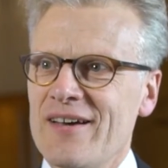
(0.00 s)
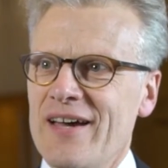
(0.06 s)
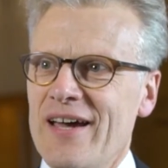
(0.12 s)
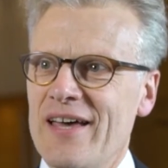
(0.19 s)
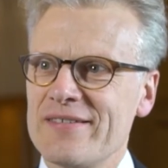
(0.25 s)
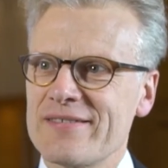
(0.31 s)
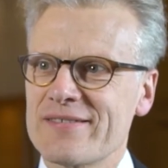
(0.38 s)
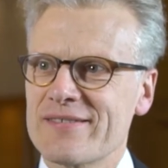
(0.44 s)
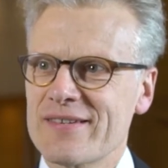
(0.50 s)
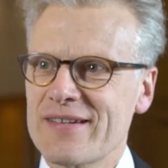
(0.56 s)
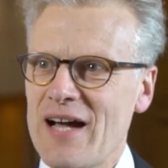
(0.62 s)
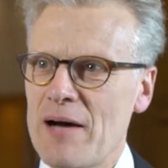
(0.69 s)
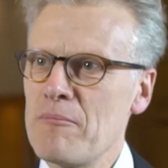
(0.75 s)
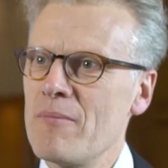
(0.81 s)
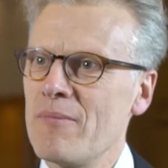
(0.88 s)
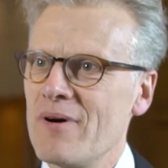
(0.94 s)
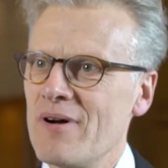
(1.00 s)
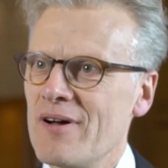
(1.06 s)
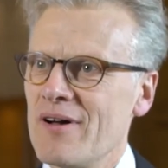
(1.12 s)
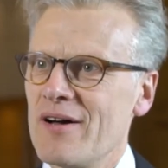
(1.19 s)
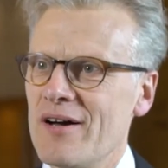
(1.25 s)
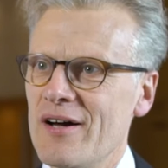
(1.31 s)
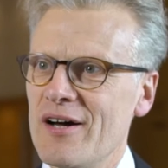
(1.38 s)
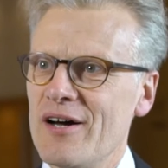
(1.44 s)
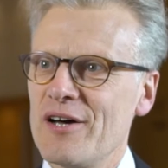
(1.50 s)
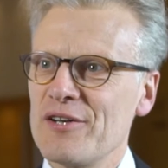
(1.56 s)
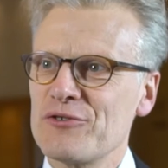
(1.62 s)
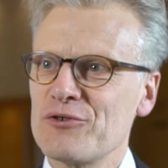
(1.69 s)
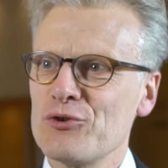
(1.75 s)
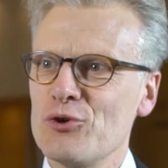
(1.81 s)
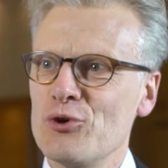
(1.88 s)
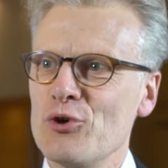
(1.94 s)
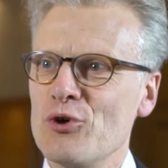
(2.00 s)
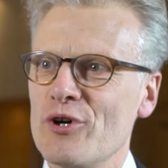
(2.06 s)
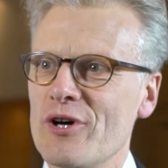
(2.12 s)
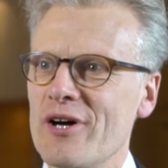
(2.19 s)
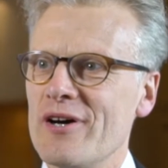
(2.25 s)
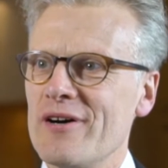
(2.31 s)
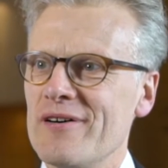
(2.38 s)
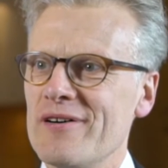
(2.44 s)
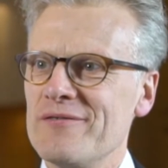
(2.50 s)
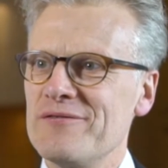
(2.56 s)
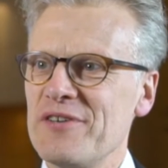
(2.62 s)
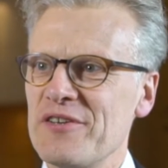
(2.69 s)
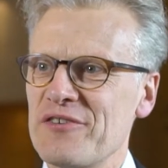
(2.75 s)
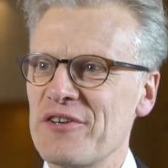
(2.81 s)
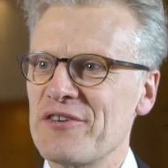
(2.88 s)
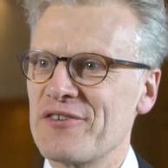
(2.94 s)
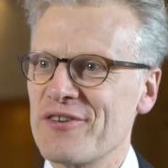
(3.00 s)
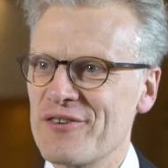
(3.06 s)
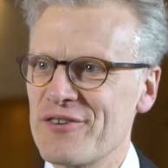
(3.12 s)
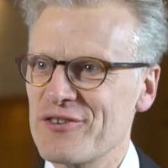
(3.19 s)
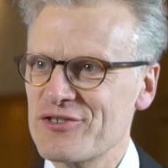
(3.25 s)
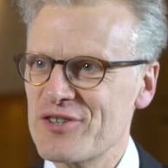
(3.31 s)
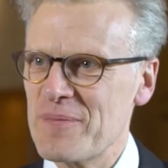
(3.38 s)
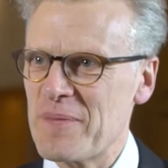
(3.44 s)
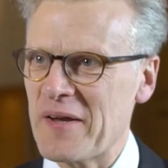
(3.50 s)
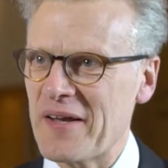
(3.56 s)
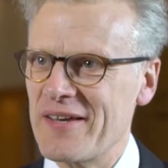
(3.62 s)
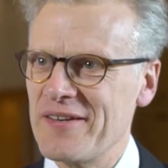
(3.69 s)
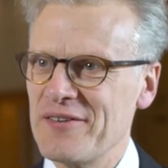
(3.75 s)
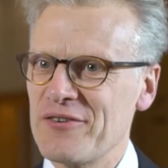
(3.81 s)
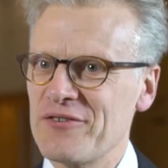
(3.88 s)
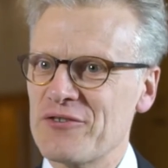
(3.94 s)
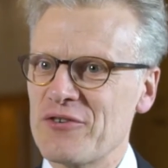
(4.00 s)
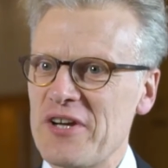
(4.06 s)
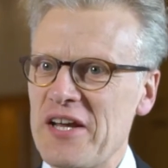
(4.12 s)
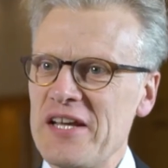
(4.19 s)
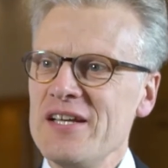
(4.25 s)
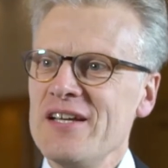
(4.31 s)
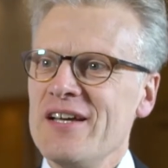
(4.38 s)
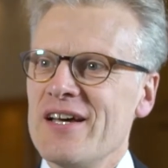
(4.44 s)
has come to visit the shipping industry